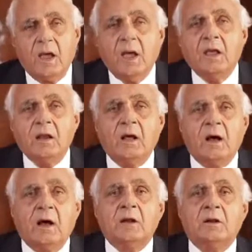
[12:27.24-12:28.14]
and
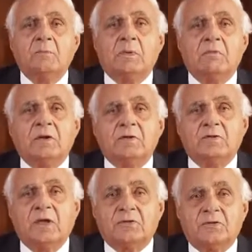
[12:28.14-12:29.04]
underprivileged
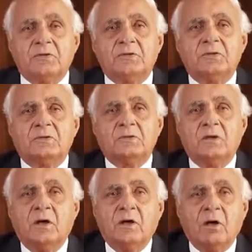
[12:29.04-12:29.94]
sections
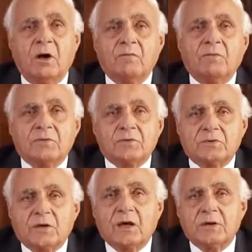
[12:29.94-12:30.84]
of our
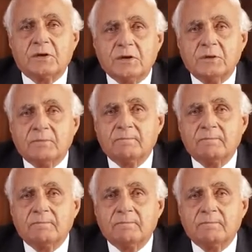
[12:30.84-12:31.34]
society.